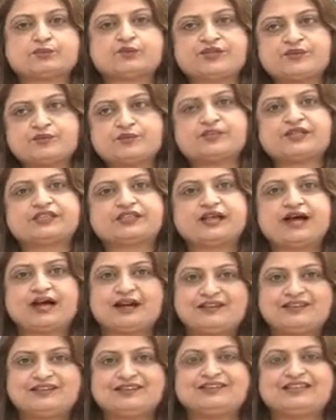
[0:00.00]
bin with
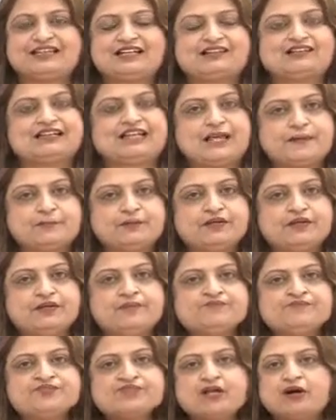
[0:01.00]
under their
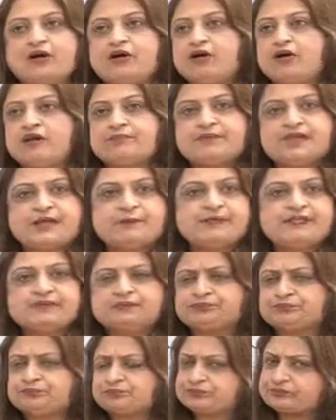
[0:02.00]
table or
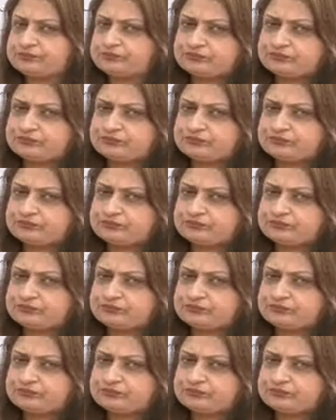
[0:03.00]
maybe